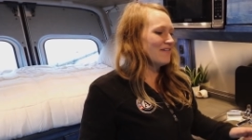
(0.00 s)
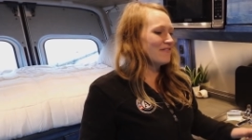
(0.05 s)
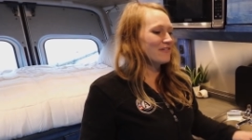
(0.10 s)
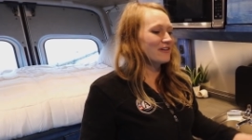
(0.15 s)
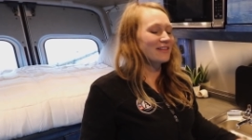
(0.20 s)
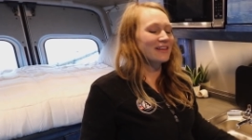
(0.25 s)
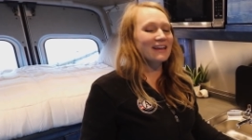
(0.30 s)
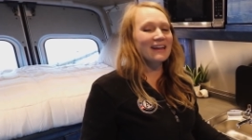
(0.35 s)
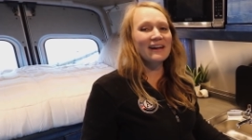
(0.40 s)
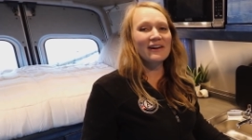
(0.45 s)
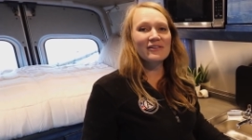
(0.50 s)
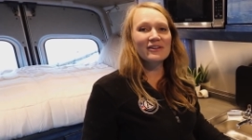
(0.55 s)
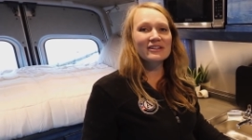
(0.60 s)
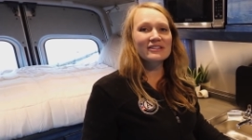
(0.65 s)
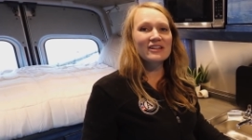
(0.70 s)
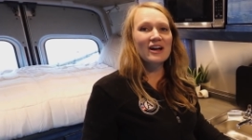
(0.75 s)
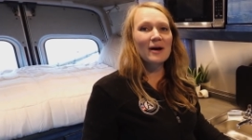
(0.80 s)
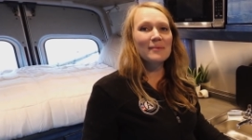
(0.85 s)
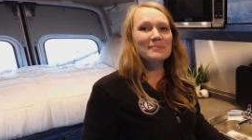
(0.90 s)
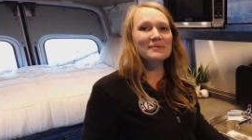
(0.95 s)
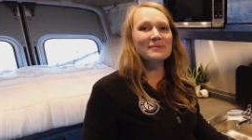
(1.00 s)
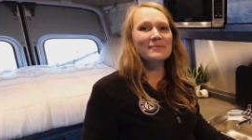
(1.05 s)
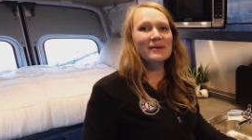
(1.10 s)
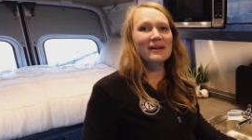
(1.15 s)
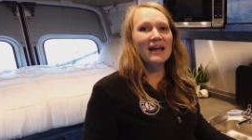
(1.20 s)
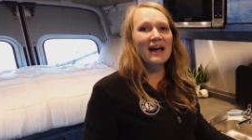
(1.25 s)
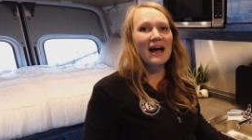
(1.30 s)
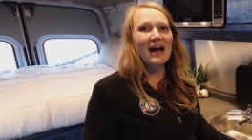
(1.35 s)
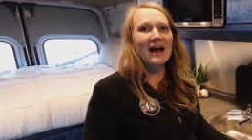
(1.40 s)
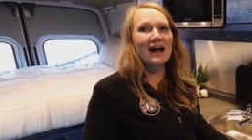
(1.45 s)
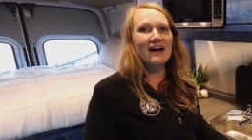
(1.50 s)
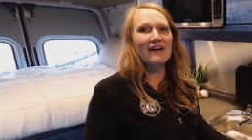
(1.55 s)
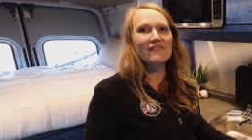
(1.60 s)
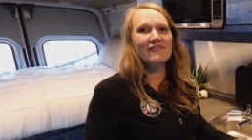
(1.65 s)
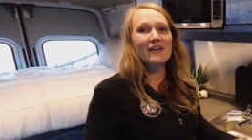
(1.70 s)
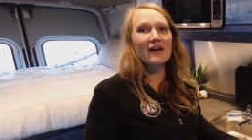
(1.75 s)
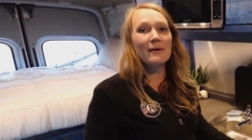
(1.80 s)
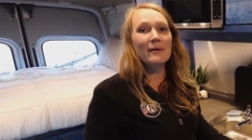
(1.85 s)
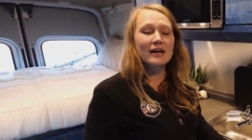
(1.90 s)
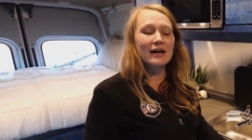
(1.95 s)
For the countertops, we
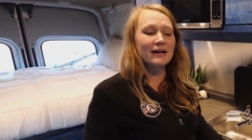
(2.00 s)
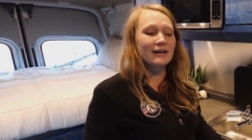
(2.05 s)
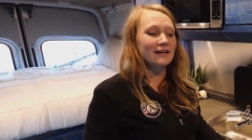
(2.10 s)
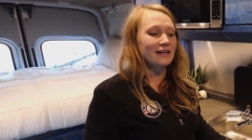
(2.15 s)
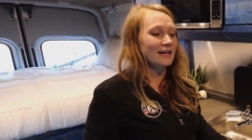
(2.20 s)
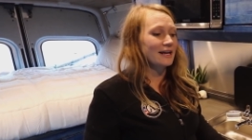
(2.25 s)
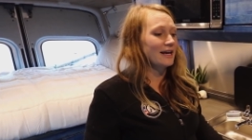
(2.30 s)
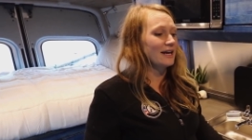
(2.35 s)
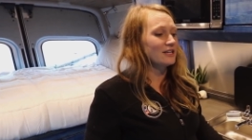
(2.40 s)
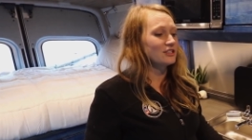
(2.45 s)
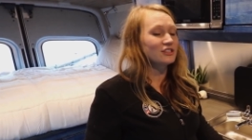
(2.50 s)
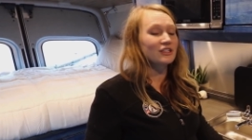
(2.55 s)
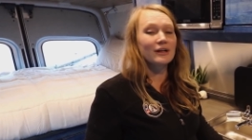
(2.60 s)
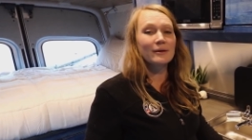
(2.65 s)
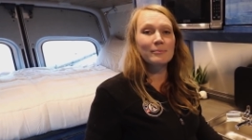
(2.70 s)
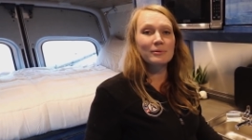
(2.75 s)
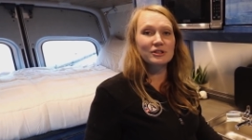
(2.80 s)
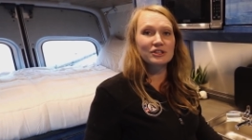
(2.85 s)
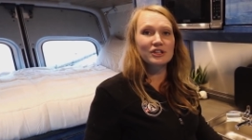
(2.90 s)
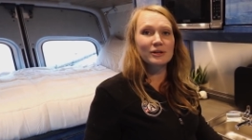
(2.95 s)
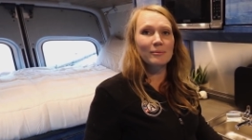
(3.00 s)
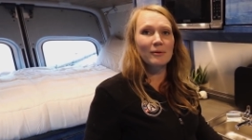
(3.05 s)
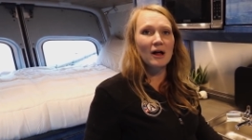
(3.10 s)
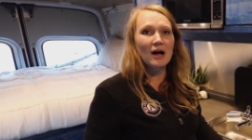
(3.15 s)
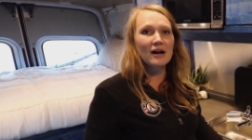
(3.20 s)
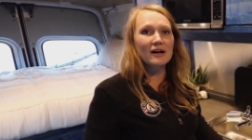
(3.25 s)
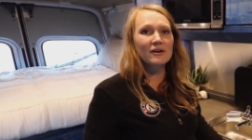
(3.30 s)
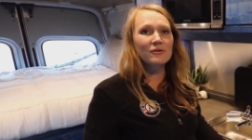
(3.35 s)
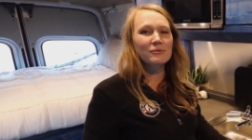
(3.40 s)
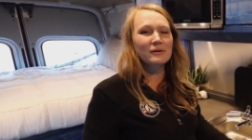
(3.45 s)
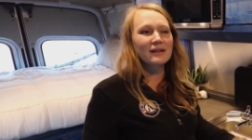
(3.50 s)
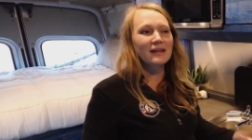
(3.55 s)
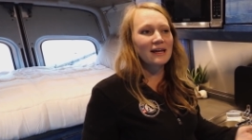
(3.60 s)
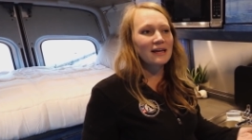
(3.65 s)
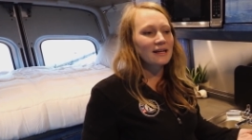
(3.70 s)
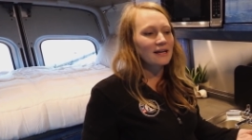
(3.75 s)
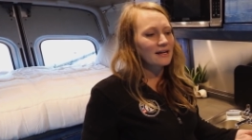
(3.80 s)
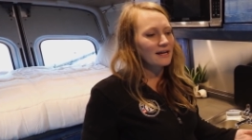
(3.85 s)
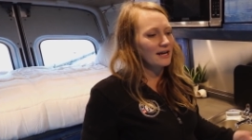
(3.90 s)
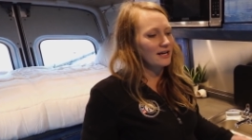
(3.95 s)
have an acacia butcher block. We
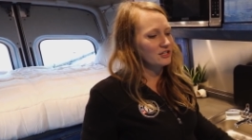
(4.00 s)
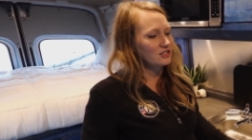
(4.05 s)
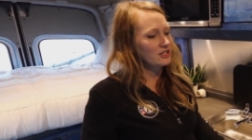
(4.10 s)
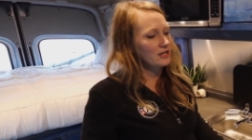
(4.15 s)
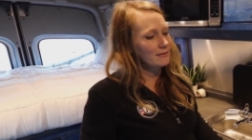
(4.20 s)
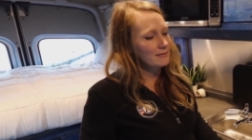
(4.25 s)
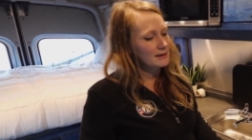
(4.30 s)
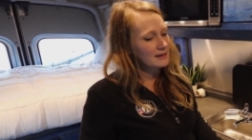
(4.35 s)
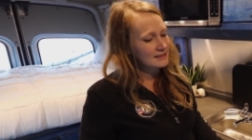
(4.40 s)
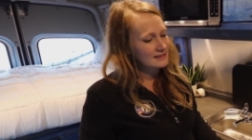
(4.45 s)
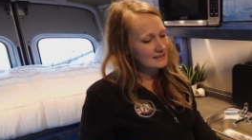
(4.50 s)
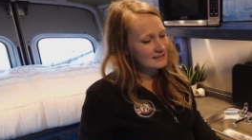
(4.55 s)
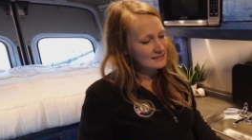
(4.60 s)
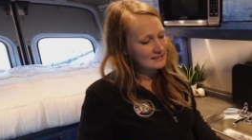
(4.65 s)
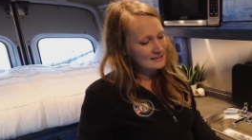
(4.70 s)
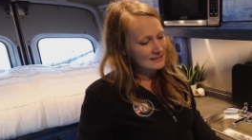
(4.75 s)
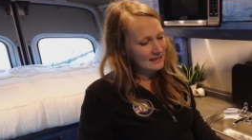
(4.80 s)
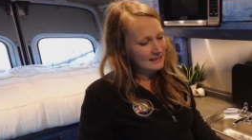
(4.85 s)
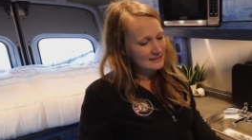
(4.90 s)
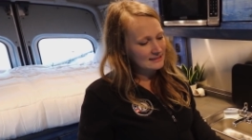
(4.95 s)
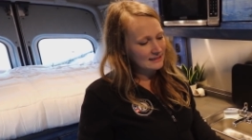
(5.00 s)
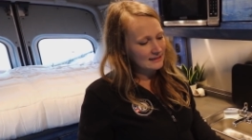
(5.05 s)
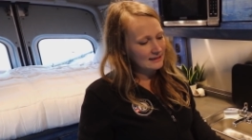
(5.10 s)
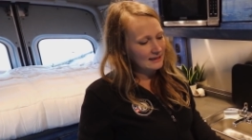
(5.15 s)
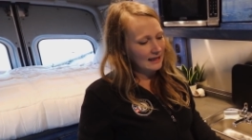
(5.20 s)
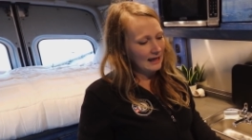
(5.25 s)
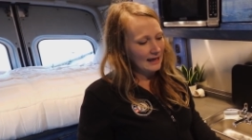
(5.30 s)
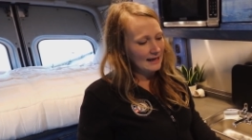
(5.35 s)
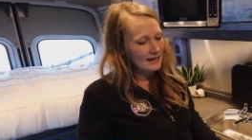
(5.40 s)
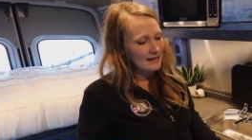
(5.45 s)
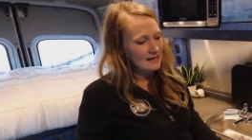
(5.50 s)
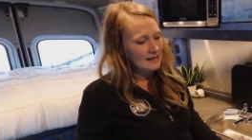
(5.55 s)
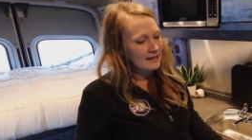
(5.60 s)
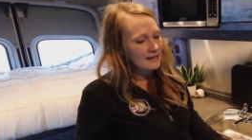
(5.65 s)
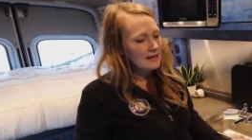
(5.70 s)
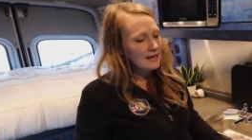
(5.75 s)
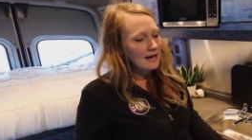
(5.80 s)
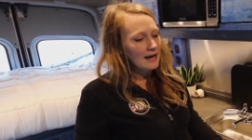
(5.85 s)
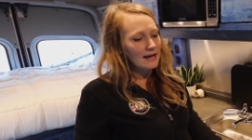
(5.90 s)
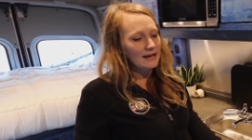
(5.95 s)
like acacia because it's nice and light,
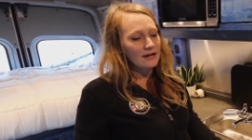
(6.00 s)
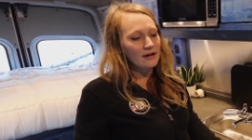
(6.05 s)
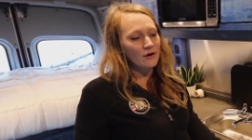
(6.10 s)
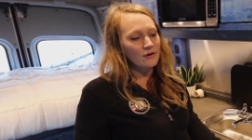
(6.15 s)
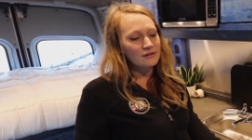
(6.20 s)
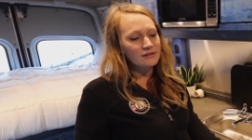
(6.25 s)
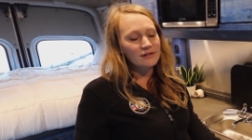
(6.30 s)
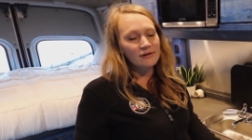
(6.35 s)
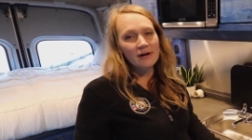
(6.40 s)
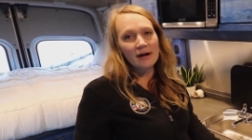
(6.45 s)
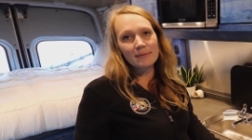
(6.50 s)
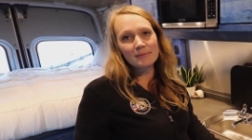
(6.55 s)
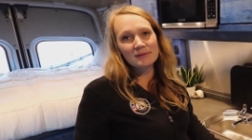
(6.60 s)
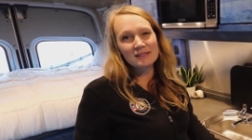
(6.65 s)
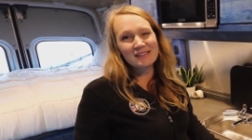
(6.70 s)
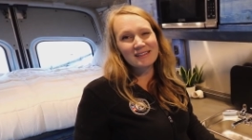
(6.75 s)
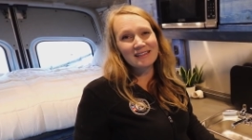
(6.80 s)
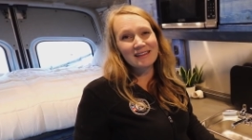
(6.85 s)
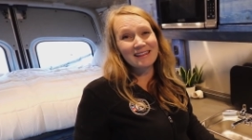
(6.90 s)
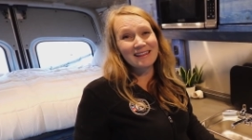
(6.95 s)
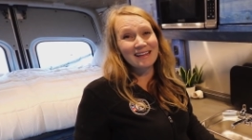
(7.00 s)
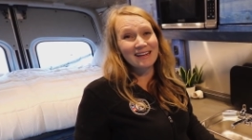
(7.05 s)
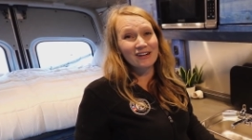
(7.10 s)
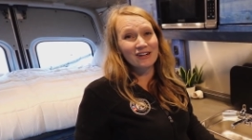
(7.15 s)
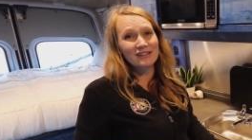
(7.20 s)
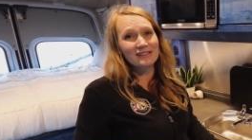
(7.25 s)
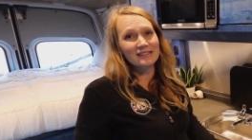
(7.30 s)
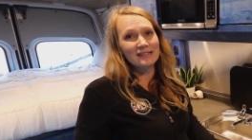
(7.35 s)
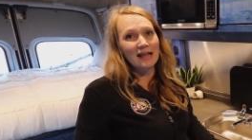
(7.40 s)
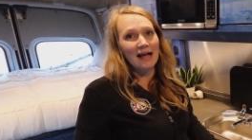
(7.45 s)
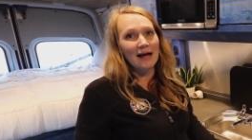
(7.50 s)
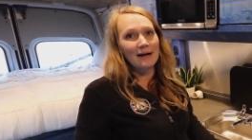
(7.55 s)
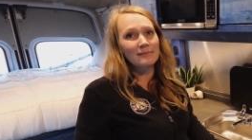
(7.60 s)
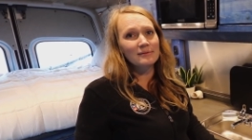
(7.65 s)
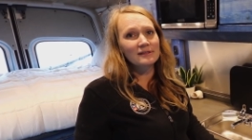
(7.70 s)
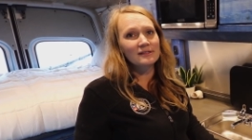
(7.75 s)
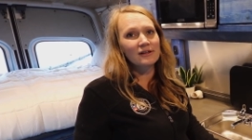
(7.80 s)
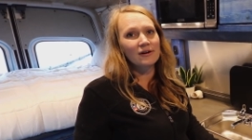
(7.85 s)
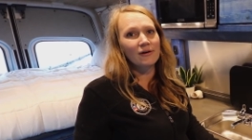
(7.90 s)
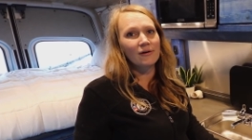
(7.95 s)
and it also comes in thinner
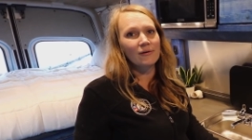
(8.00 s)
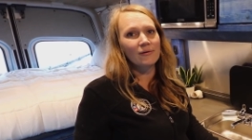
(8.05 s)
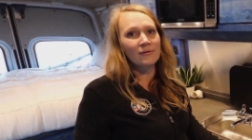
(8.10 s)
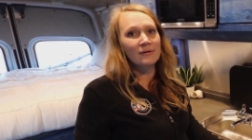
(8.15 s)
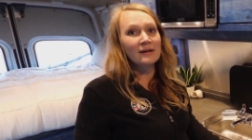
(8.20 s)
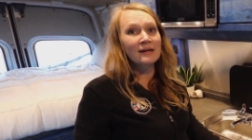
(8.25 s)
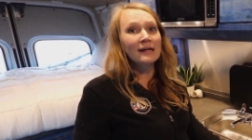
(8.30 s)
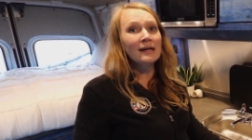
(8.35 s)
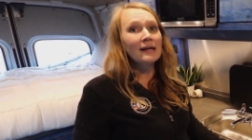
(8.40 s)
slabs, so